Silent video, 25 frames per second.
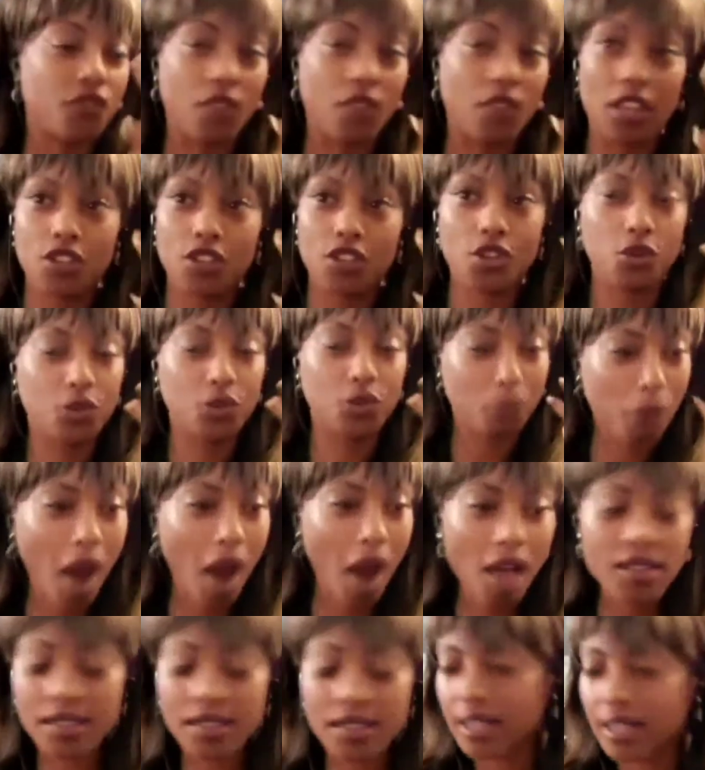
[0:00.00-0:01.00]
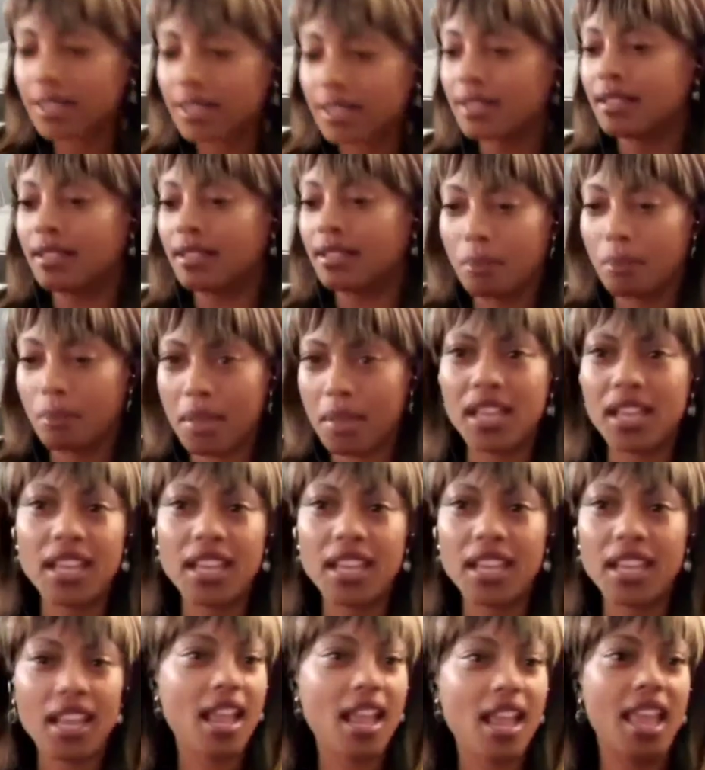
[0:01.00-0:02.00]
They showed the politics to the
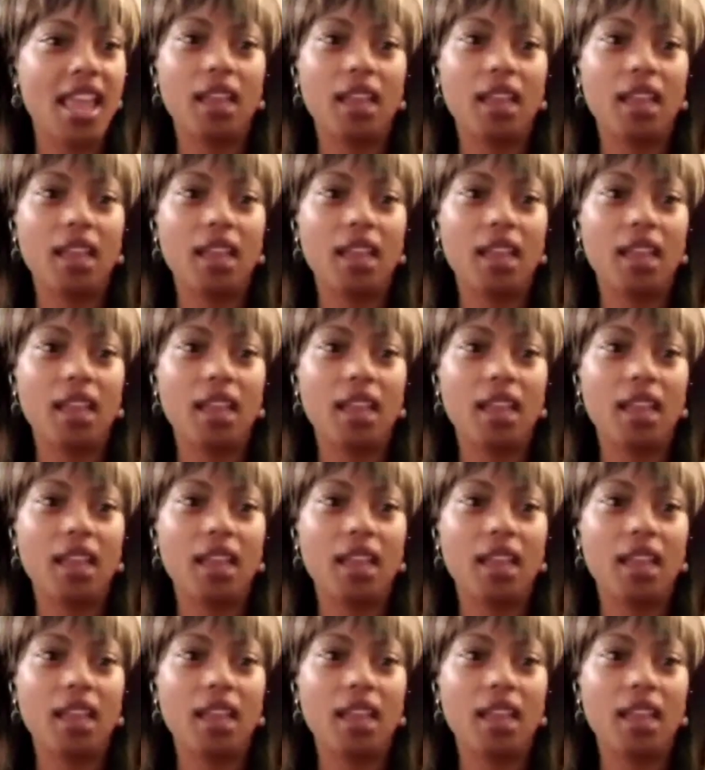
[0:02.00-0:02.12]
media,